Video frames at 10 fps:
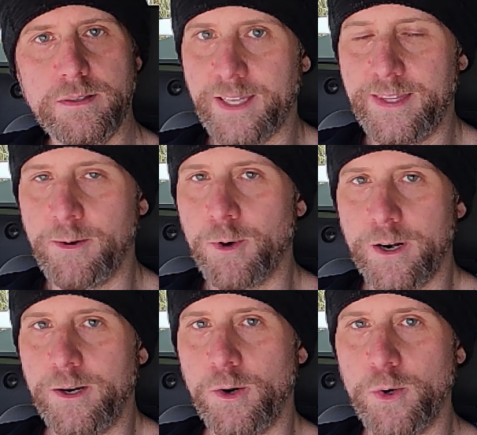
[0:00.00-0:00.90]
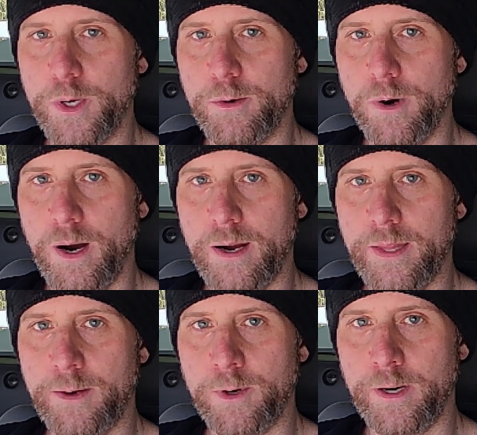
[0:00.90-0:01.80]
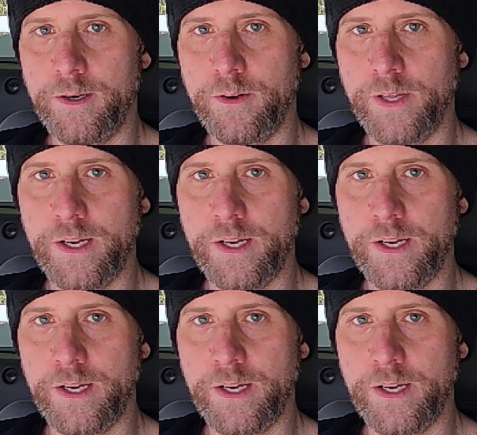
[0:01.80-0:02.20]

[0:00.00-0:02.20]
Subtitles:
Like, they want to know who you are. They want to know